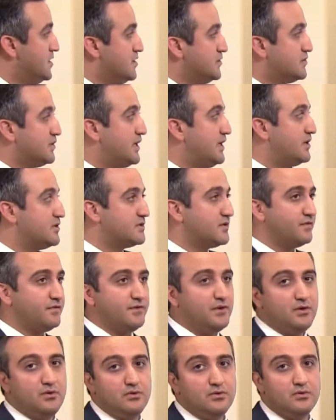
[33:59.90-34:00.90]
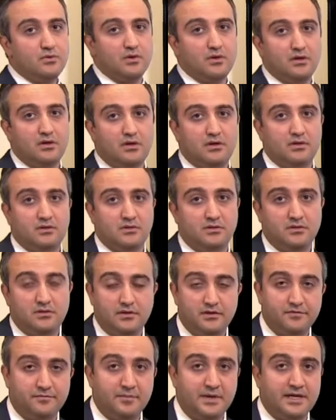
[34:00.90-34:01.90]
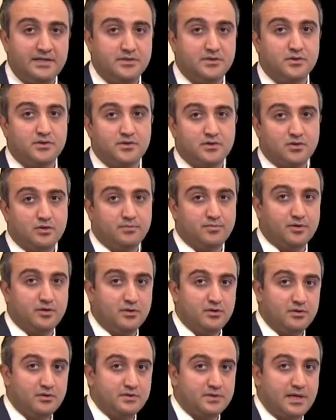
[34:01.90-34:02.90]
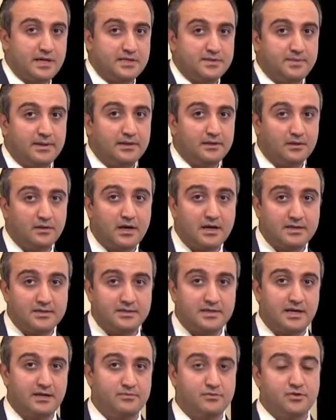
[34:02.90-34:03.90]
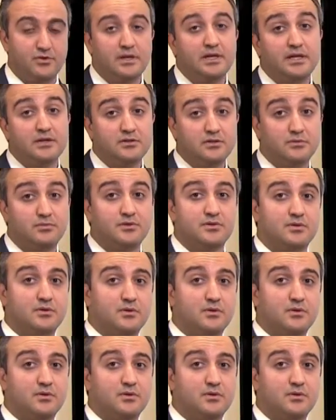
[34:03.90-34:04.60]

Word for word: So here's a few uh, of my surgical pearls. I spent a lot of time treating tuberous